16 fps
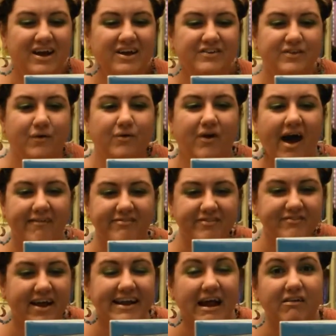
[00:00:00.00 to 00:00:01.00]
So you'll have to
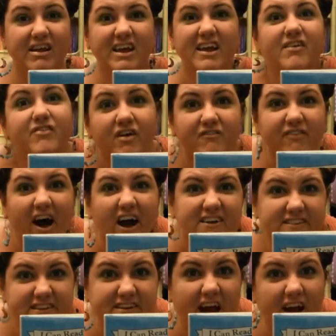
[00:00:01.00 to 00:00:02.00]
find out if Fox
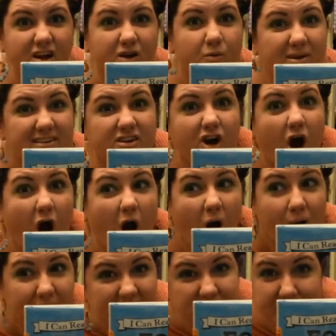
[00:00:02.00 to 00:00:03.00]
the Tiger wants to
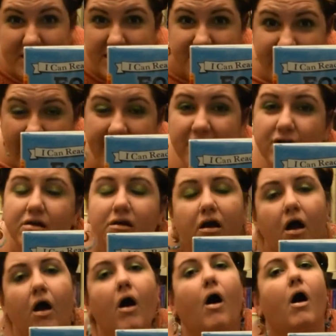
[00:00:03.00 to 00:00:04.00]
always be a tiger
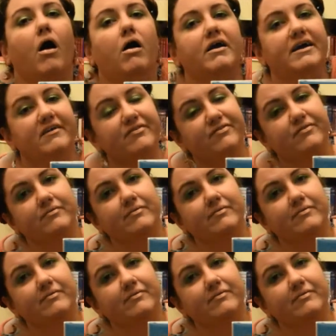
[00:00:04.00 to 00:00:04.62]
or if